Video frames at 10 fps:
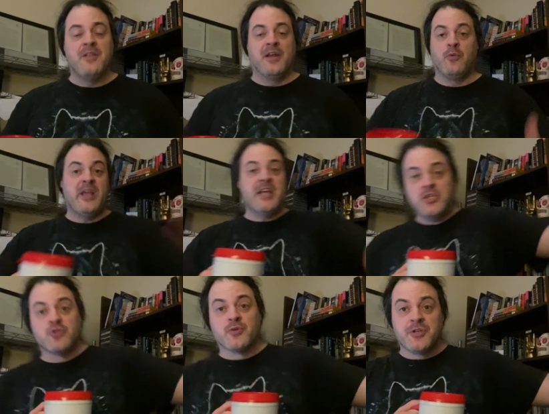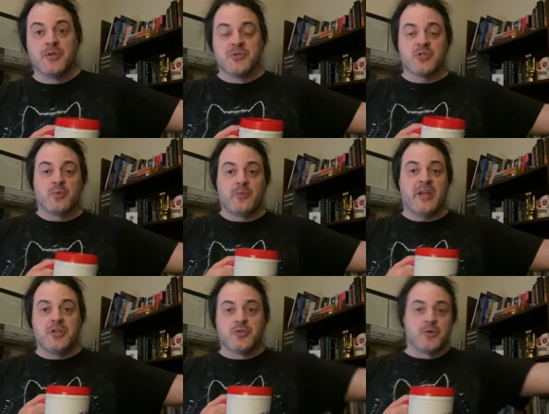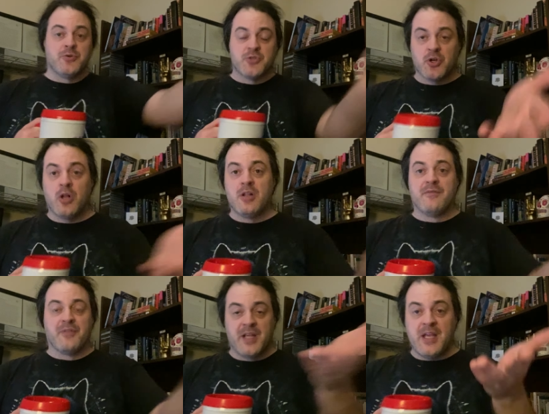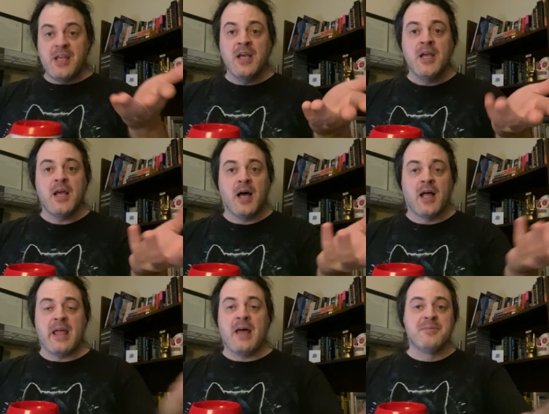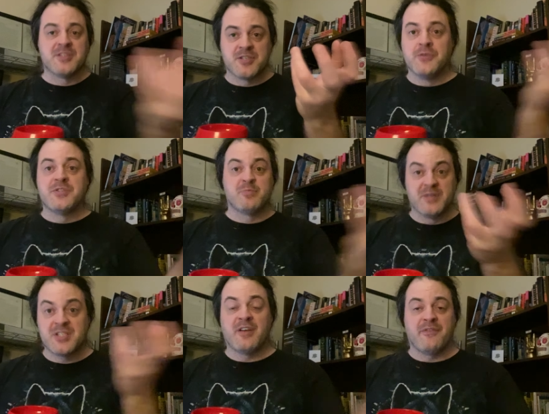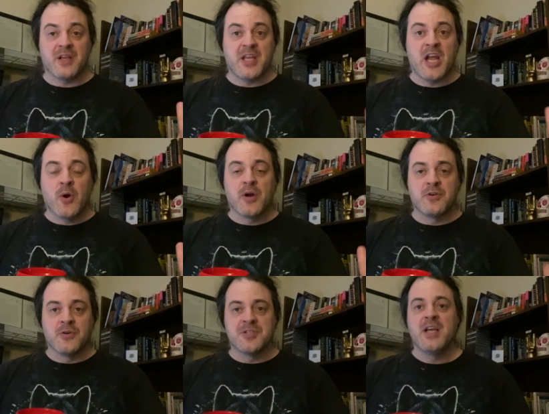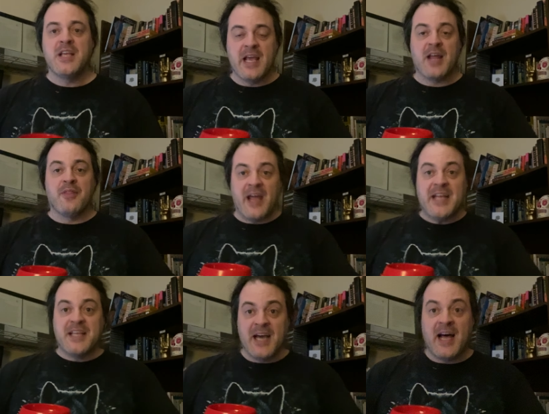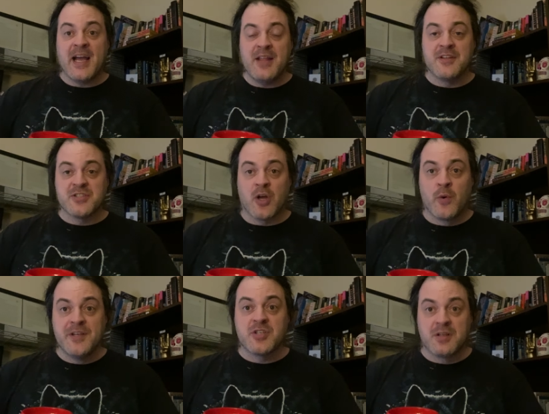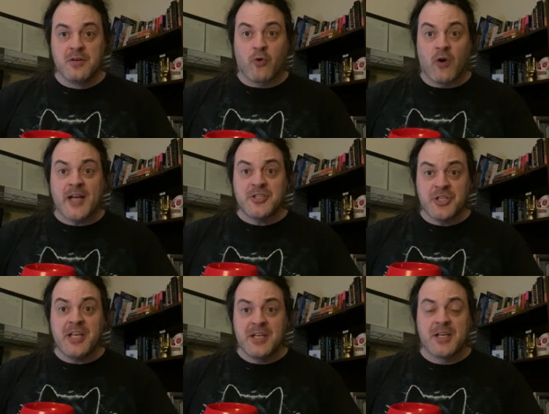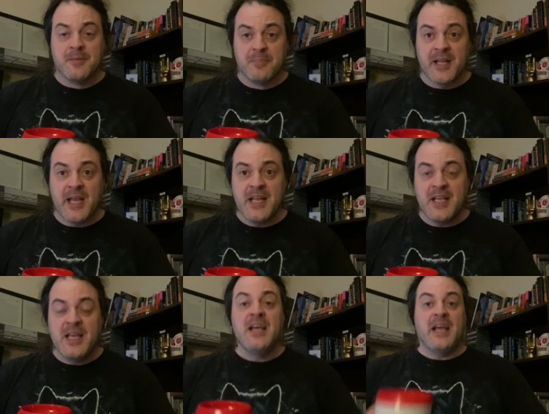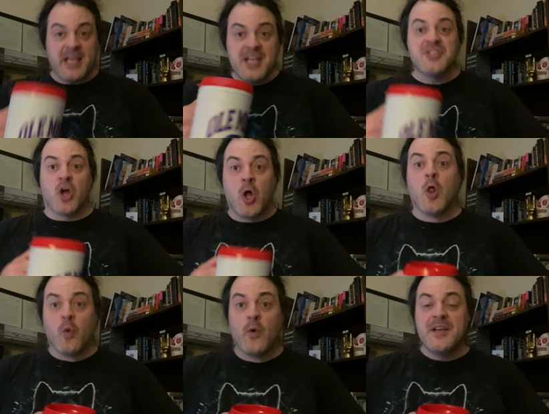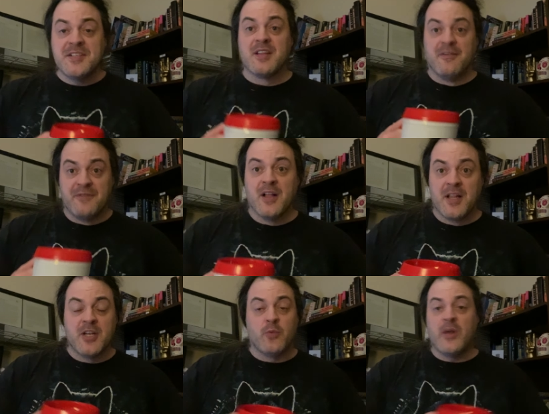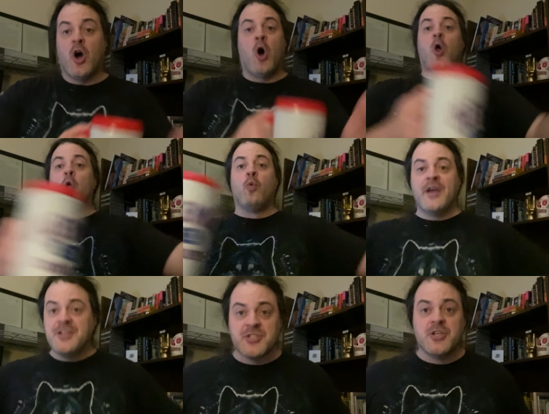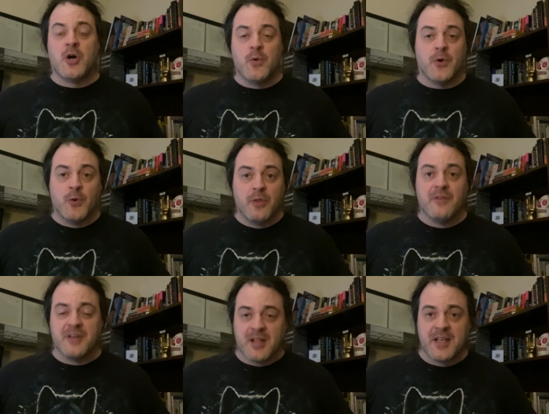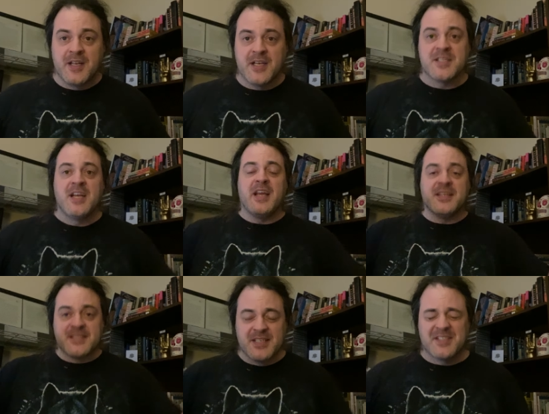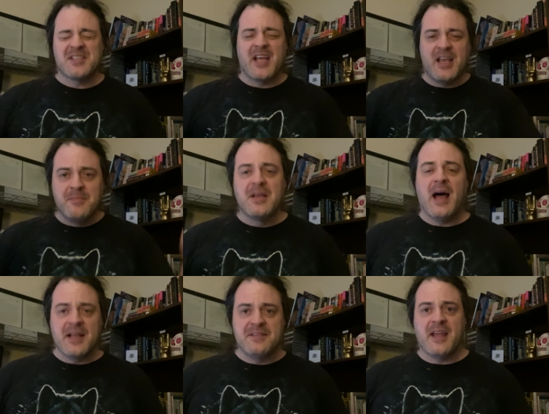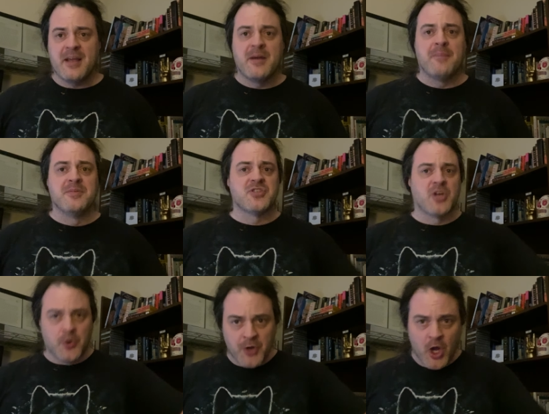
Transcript: that we introduced when we introduced all of the uh, episode specific characters yeah that guy that's always crotchety and complaining he's always the villain we always know who the villain is it's the same goddamn episode